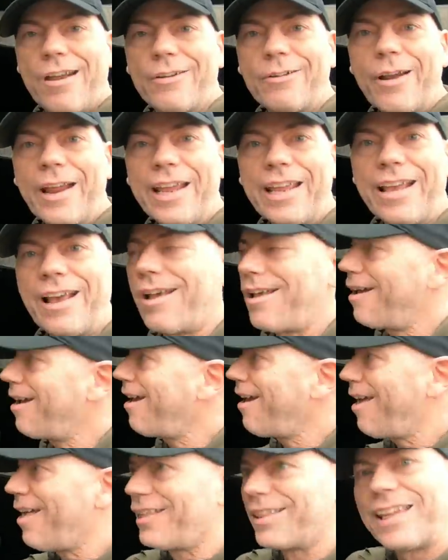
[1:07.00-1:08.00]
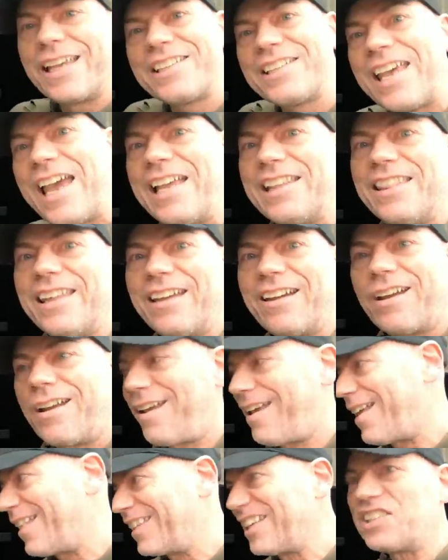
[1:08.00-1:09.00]
right, let's get in there,
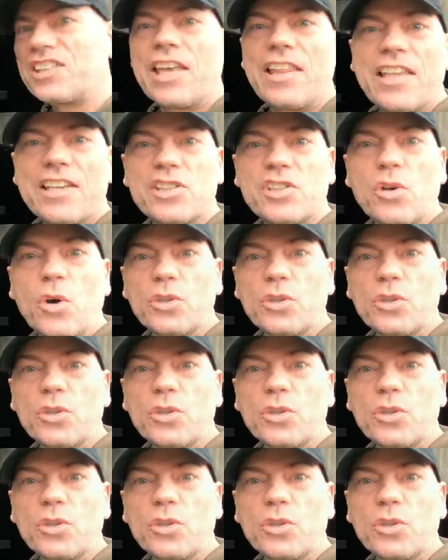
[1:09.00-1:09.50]
let's get this